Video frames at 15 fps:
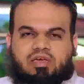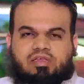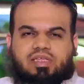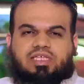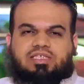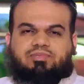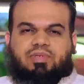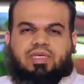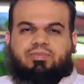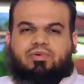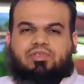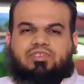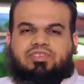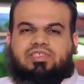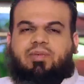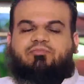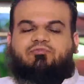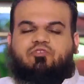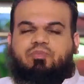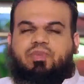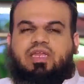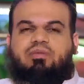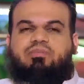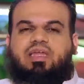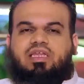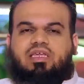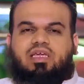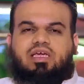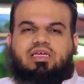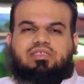These people slept for many, many
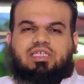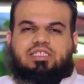years,